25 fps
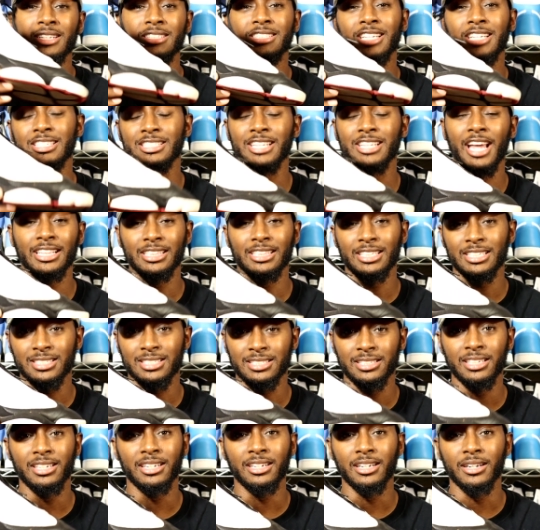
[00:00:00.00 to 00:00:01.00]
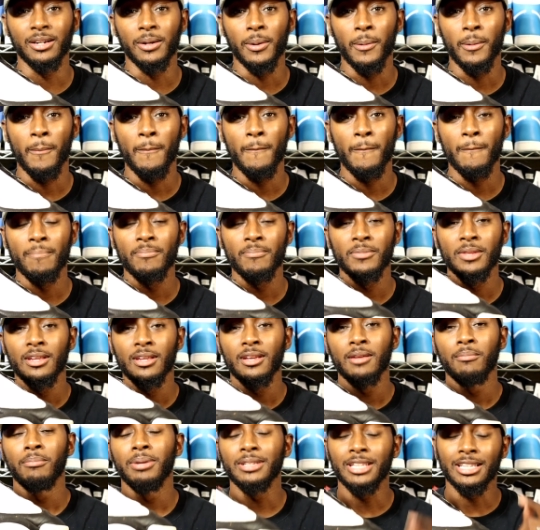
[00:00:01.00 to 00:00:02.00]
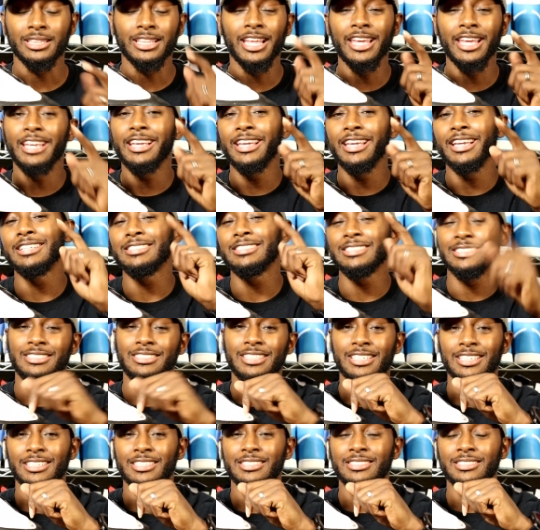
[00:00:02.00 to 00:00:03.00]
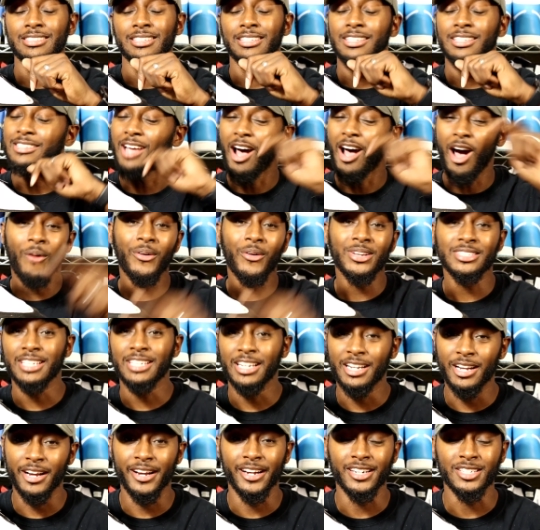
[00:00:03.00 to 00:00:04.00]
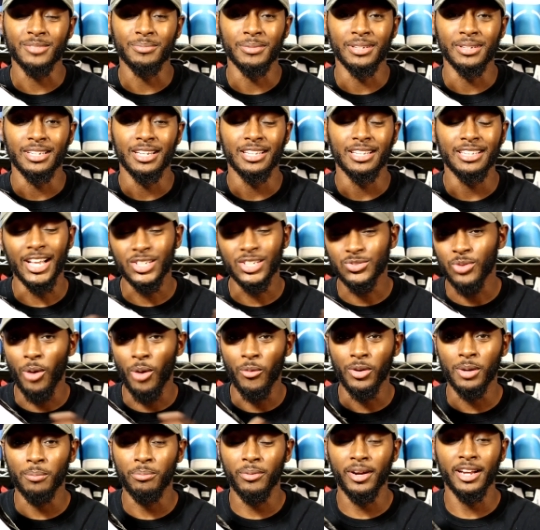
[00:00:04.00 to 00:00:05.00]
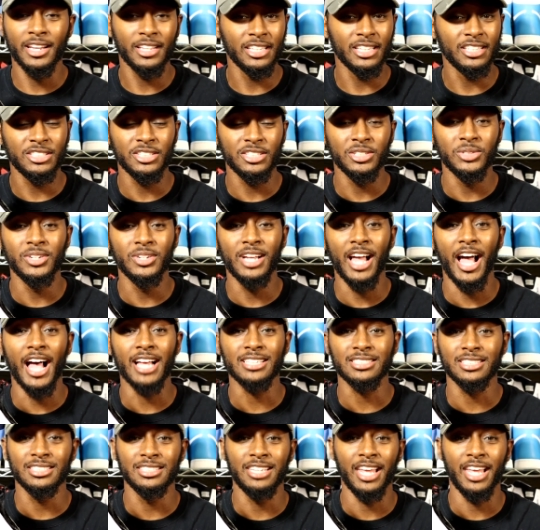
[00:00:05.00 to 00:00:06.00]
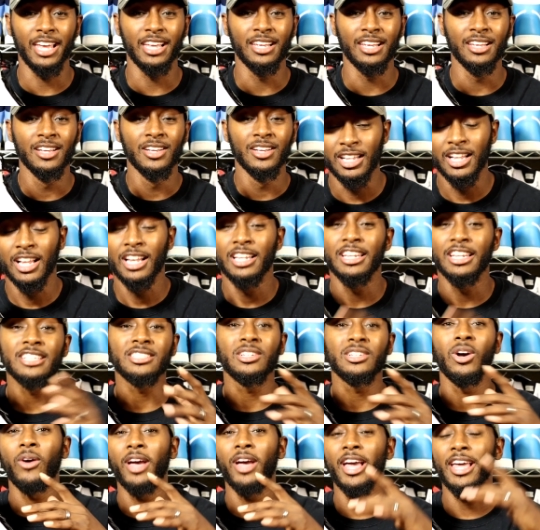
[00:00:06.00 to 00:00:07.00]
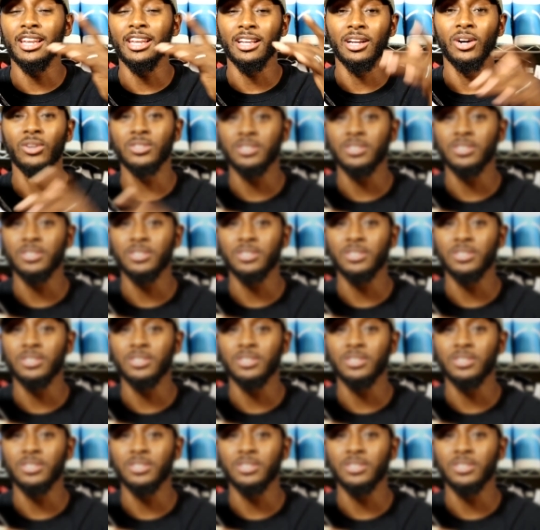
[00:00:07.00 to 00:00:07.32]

just like this sneaker. But the thing is, is this: it's always encouragement, and that's what I want to bring to you guys today. Let's go ahead and